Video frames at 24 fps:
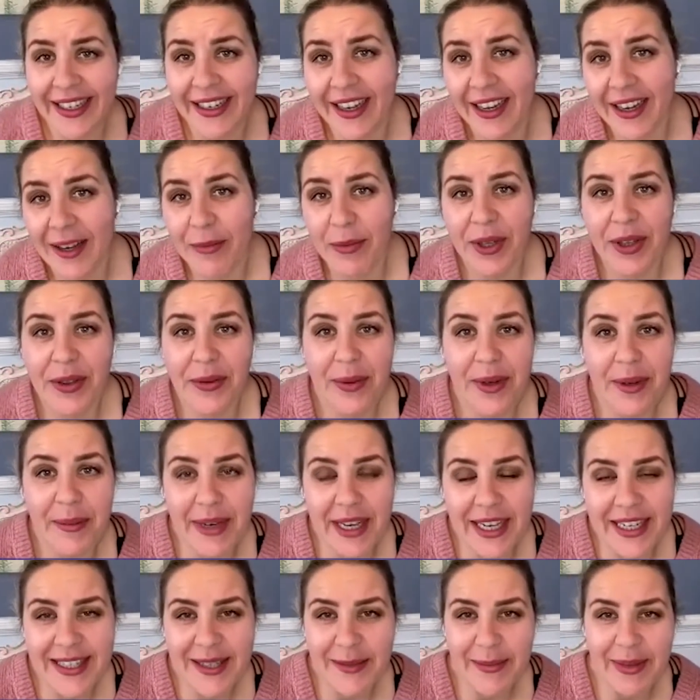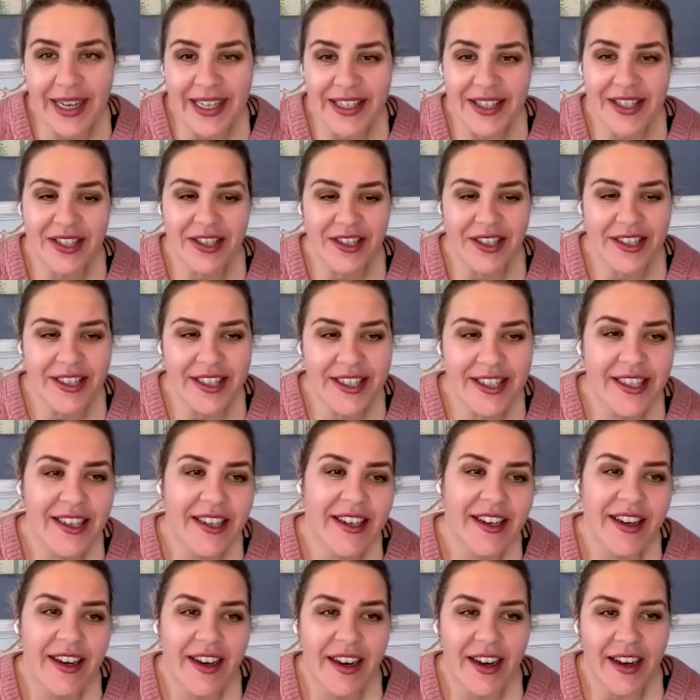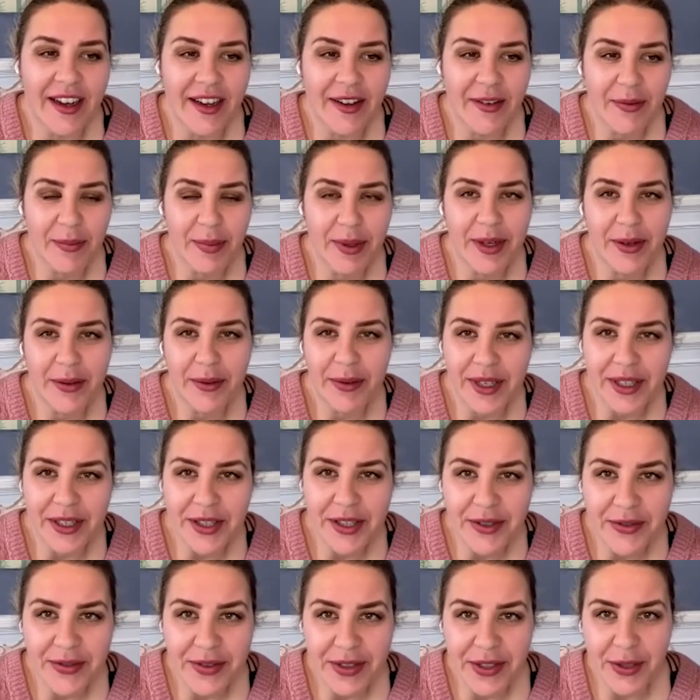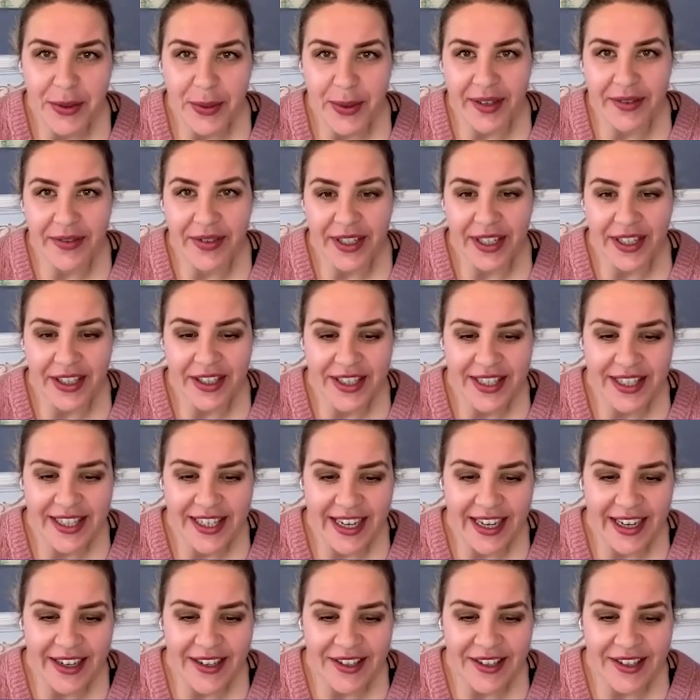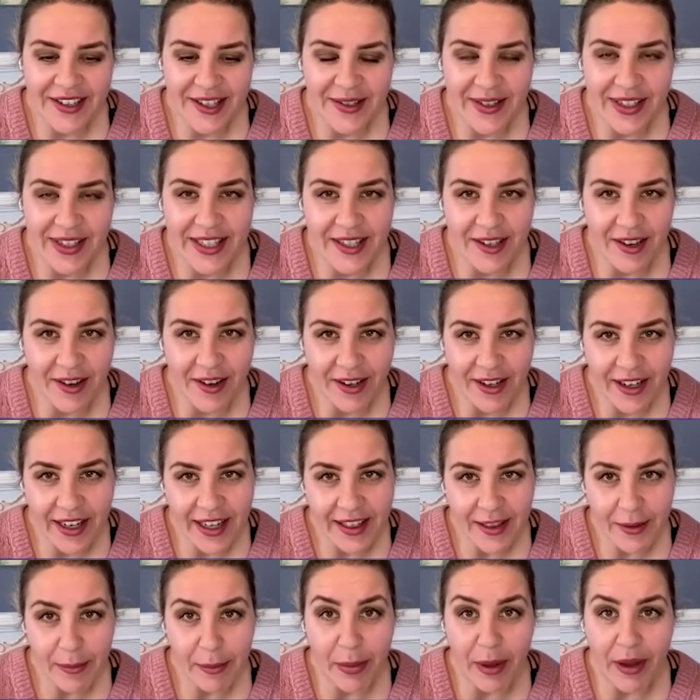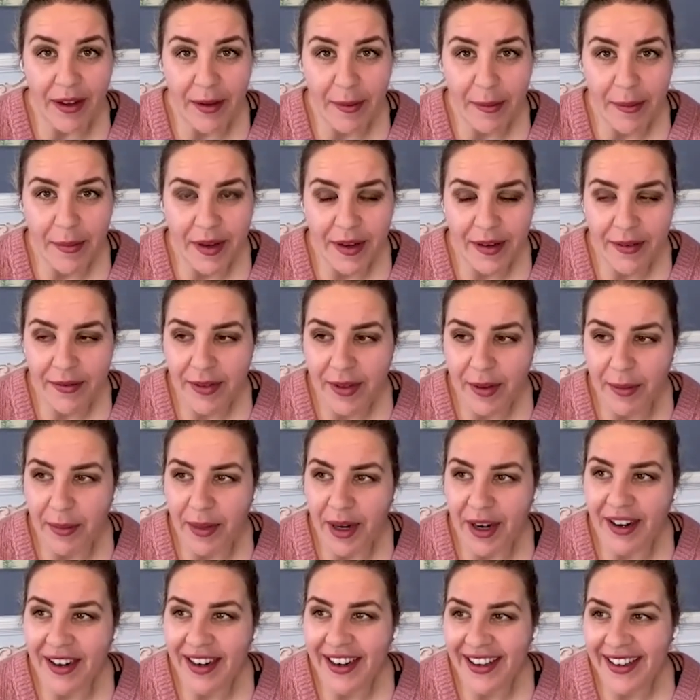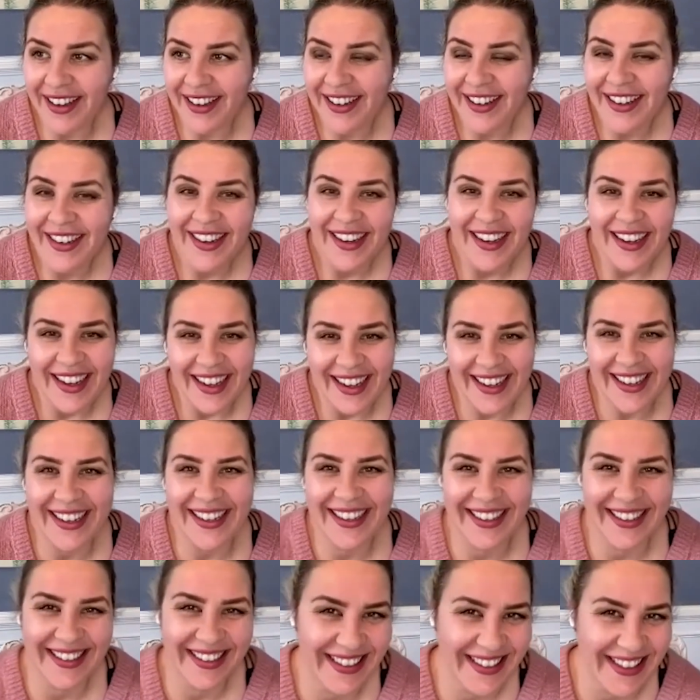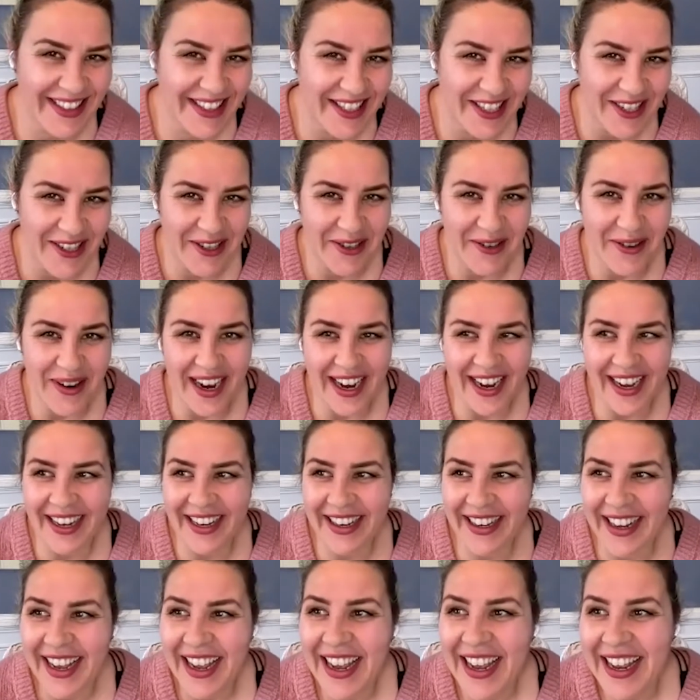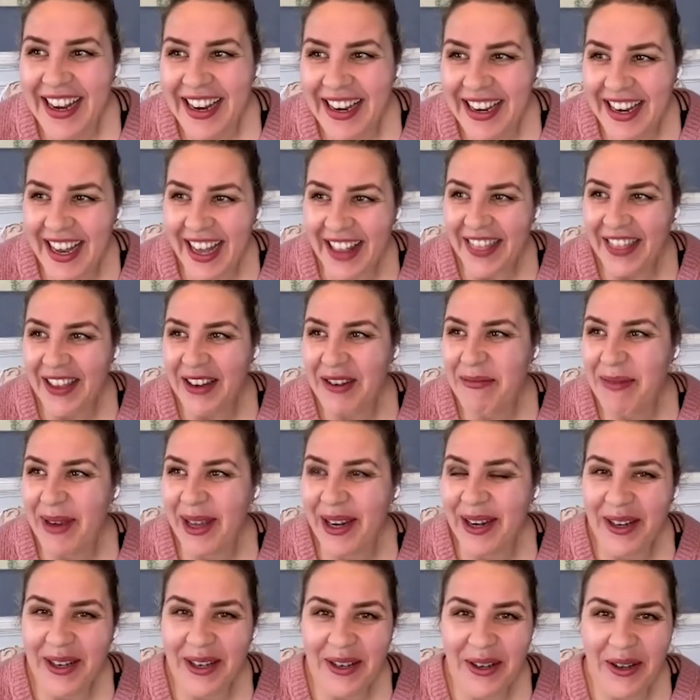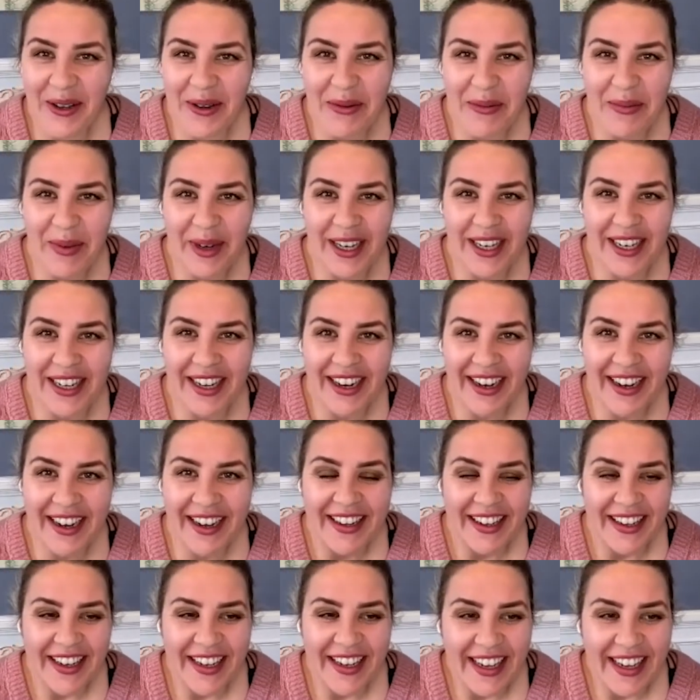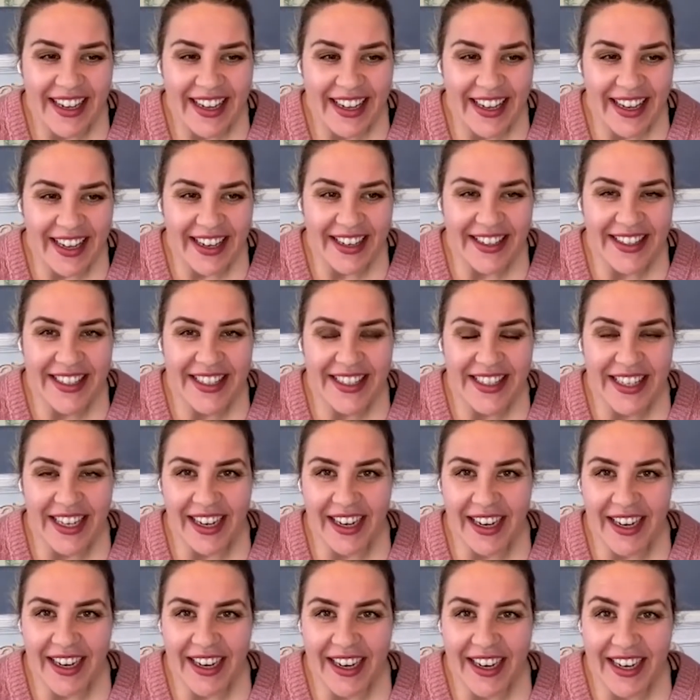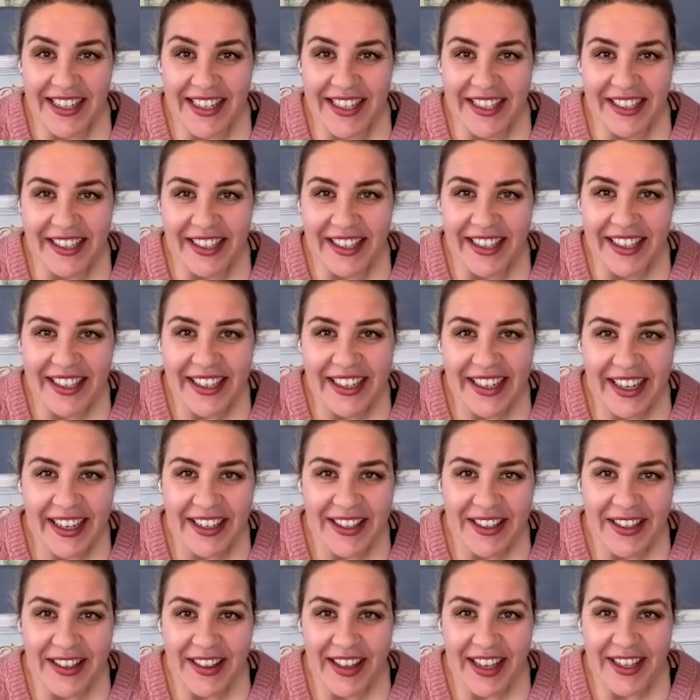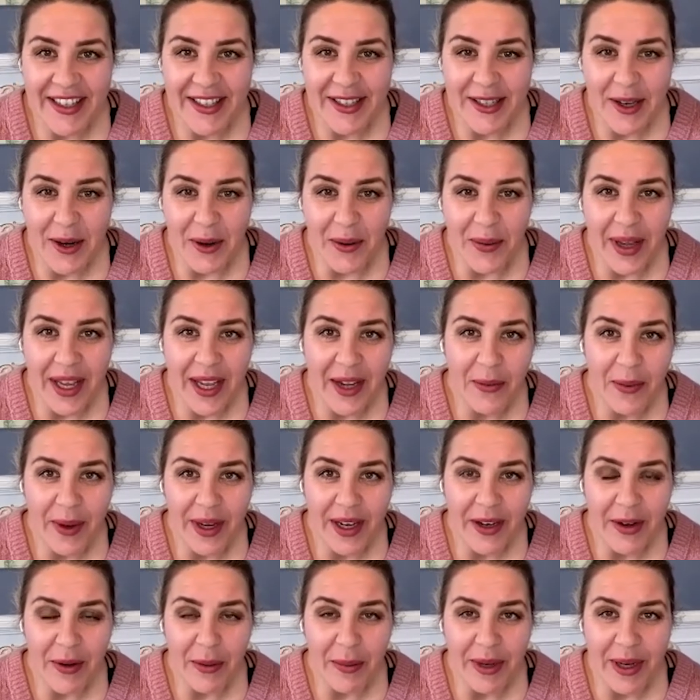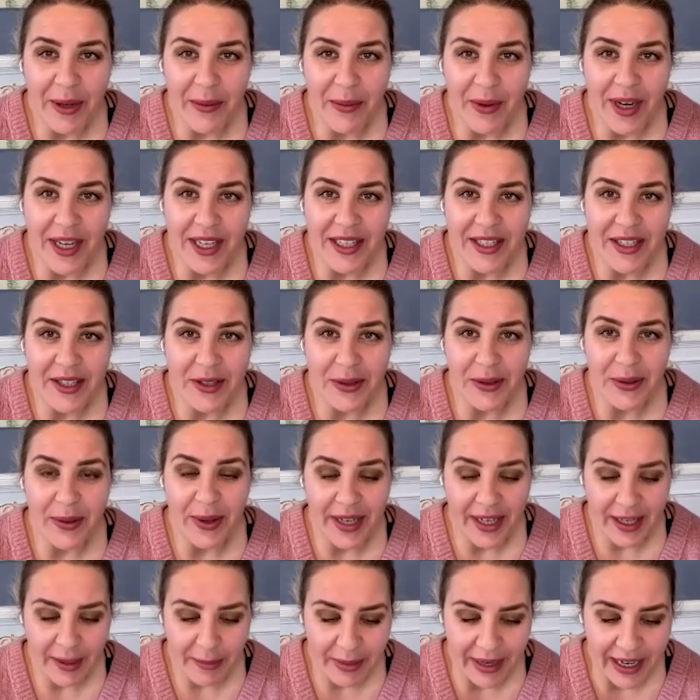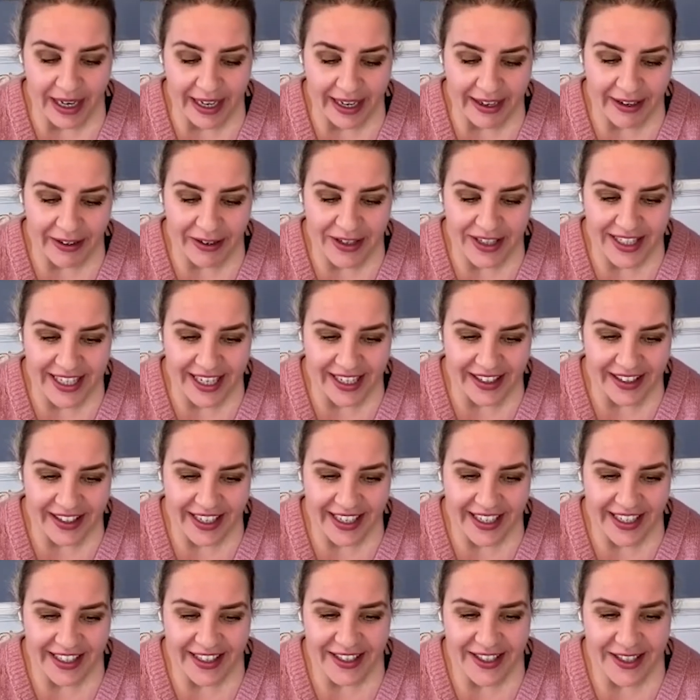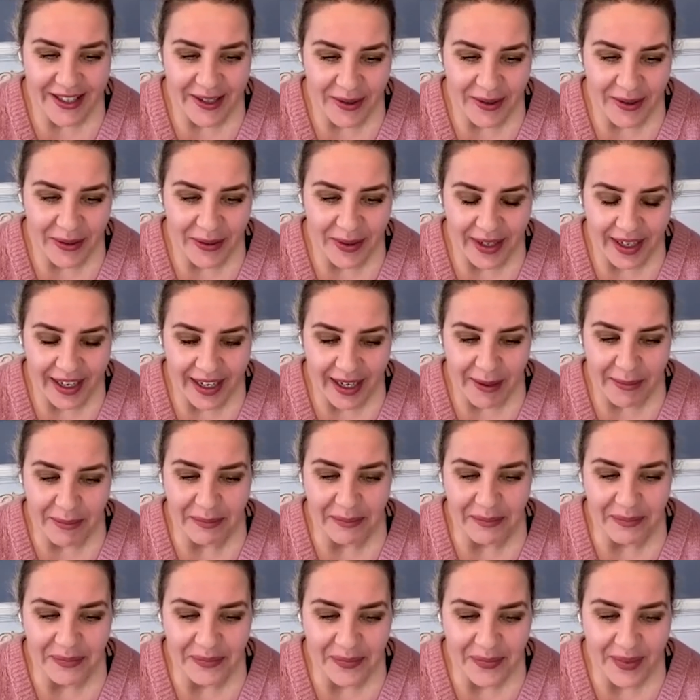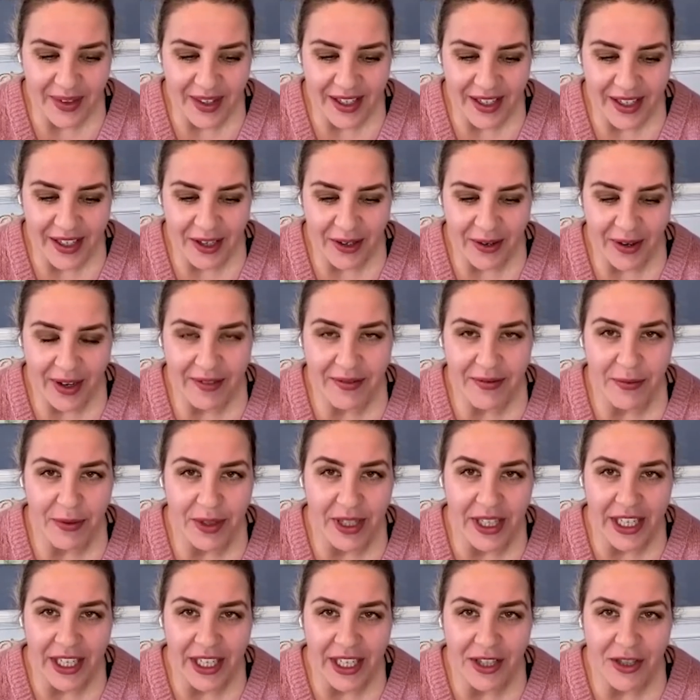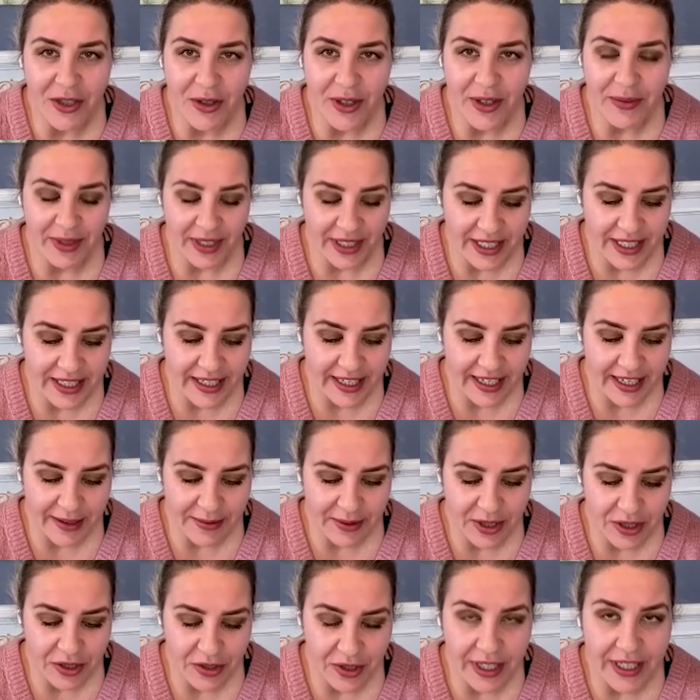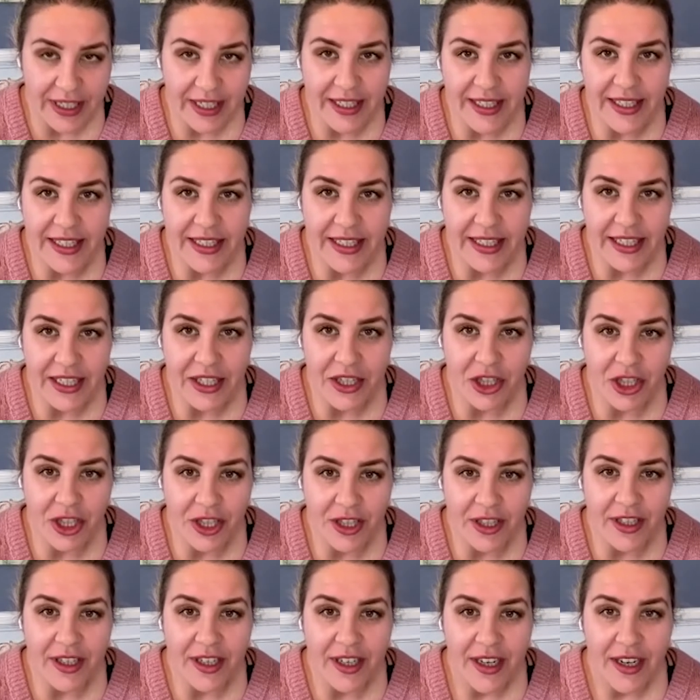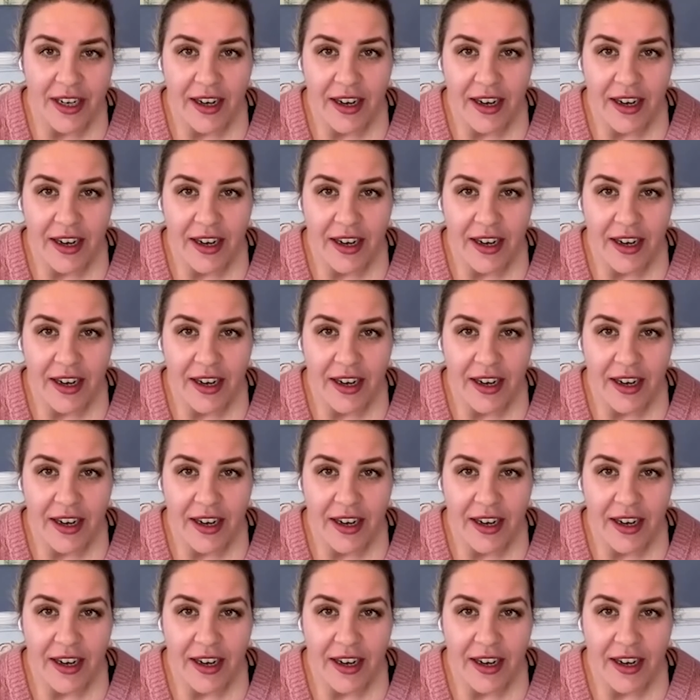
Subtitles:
I'm with Remax Masters. I've been a realtor for 12 years now, so I started at the bottom of the market. So I had nothing better to do but get hustling and get things going when nobody wanted to do any buying or selling. And so, I really enjoyed real estate. I was trained as a teacher.